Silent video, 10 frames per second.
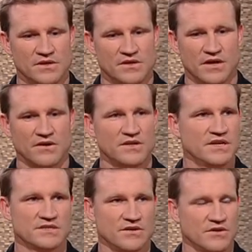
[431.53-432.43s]
there,
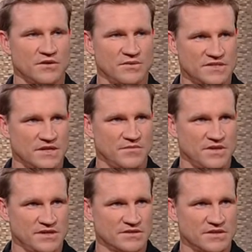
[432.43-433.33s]
yes, there are going to be some
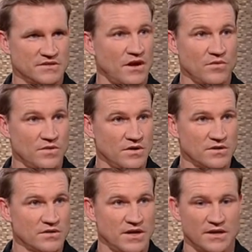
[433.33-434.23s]
things that don't
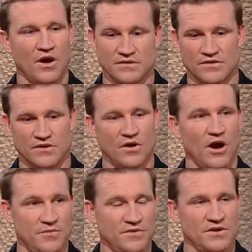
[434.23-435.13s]
work, and you
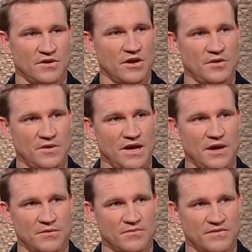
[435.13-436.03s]
hope that you're going to be
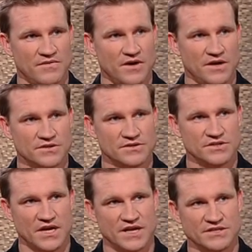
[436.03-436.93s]
able to provide
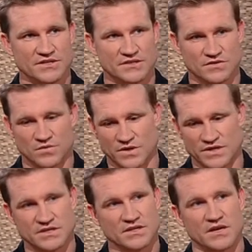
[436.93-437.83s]
changes and
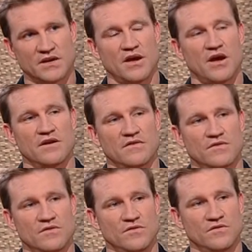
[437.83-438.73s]
tweaks that are going
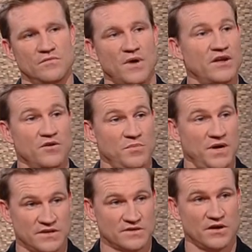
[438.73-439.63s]
to make you a
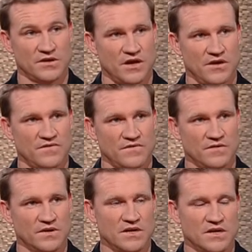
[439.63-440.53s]
better side going
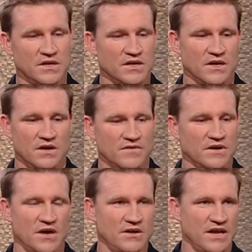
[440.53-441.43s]
forward. And I've got
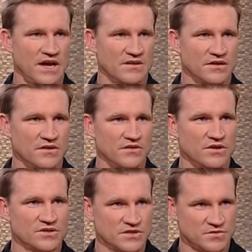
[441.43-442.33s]
no doubt that
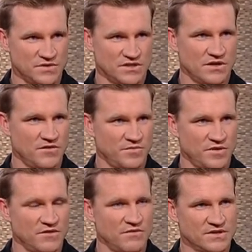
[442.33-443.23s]
not just myself,
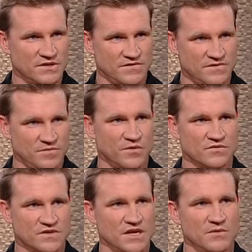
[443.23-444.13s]
but the rest of the
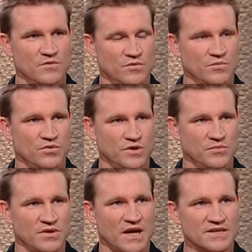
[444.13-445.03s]
football team that we'll put in
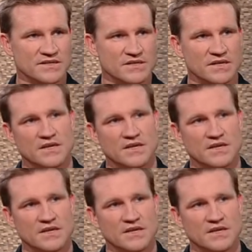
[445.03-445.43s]
place,